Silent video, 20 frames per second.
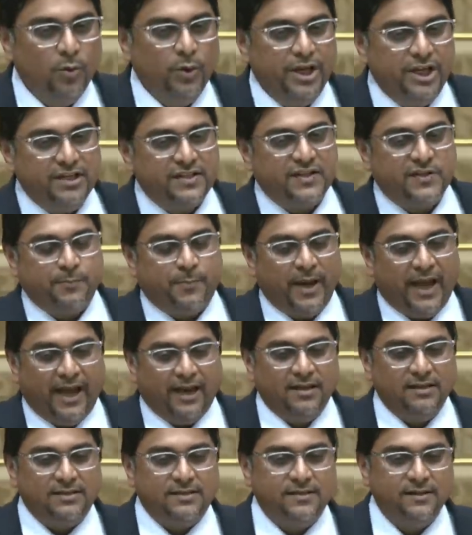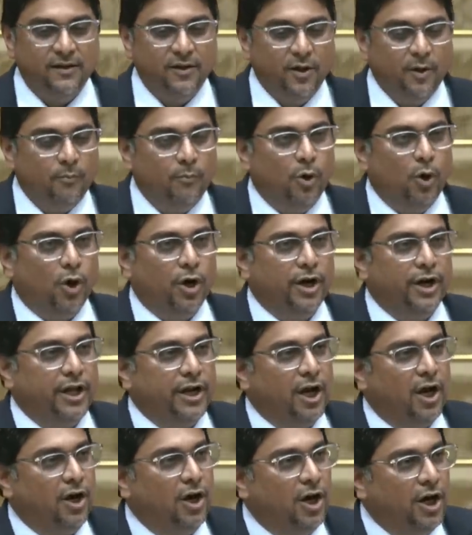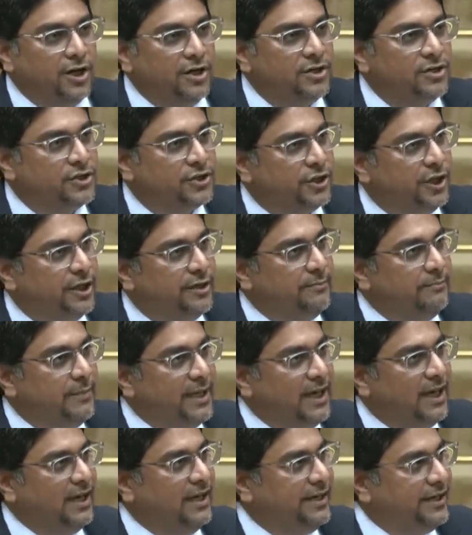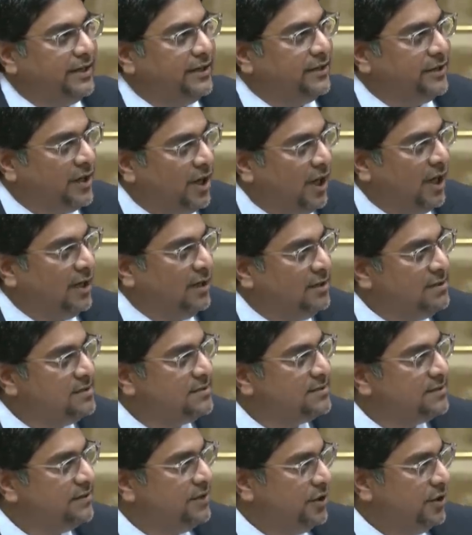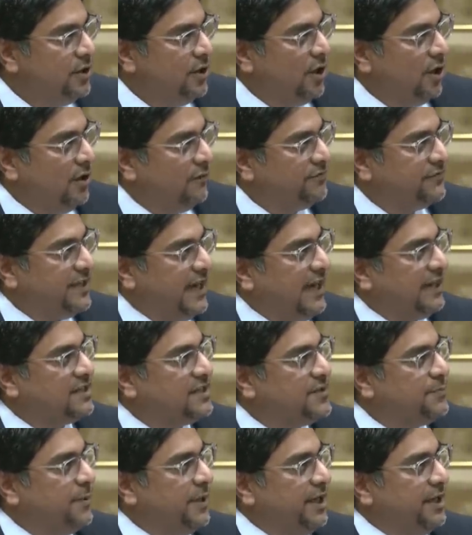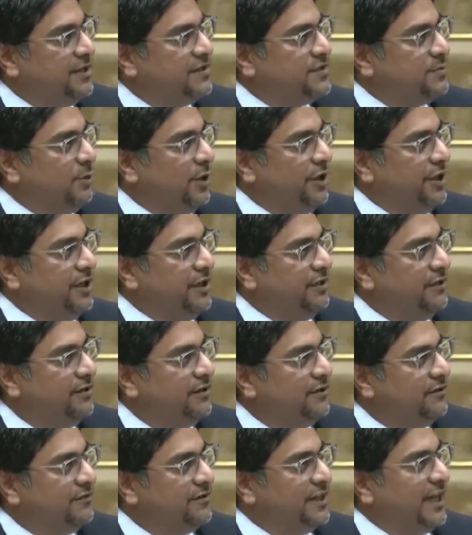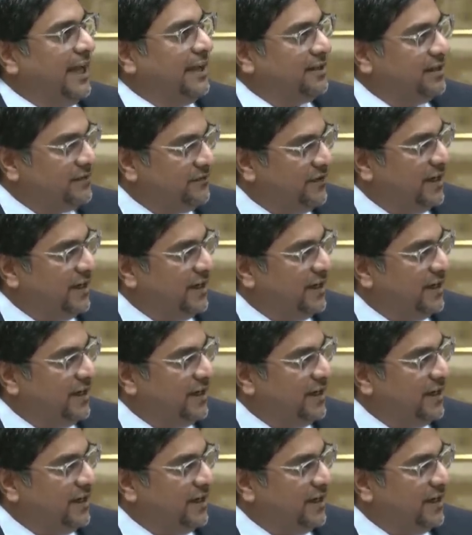we spent more than $100 million of taxpayers' money for that